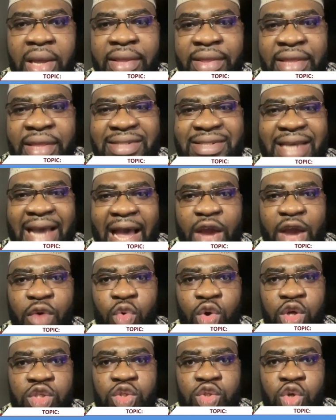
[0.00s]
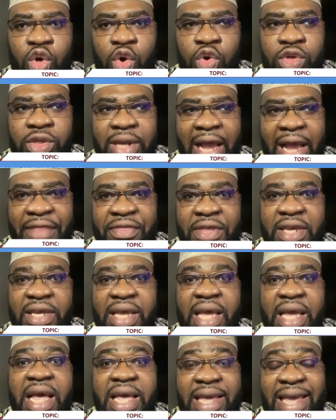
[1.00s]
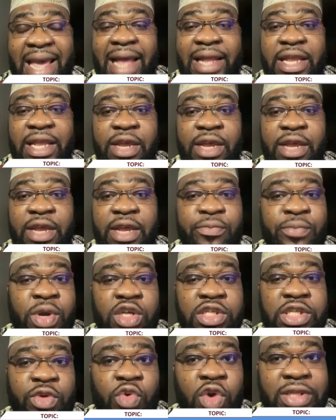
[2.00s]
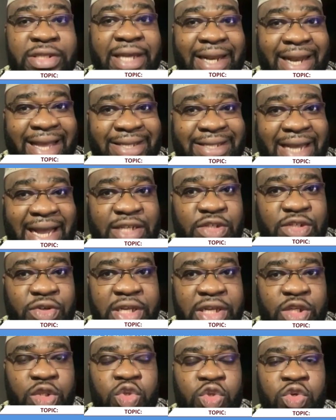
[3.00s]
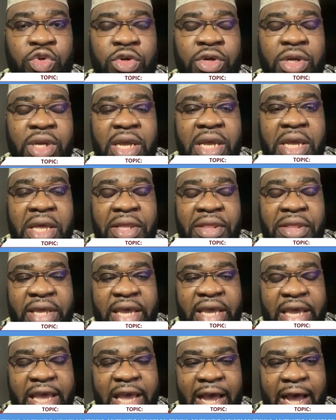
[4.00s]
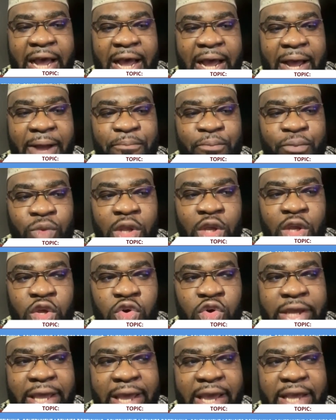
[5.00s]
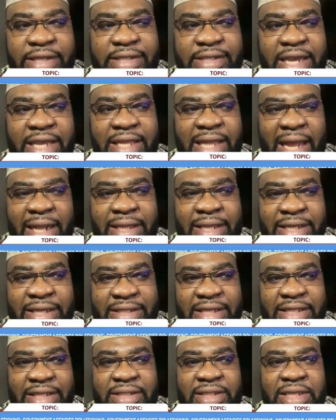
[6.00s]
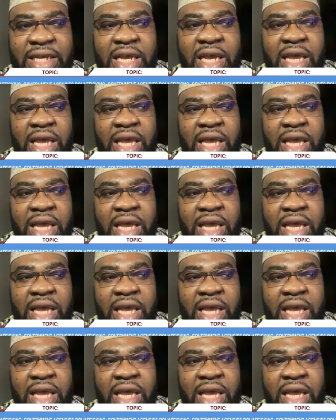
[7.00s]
this guy was told, I think, yeah, because they wrote a letter actually to the UK saying that this is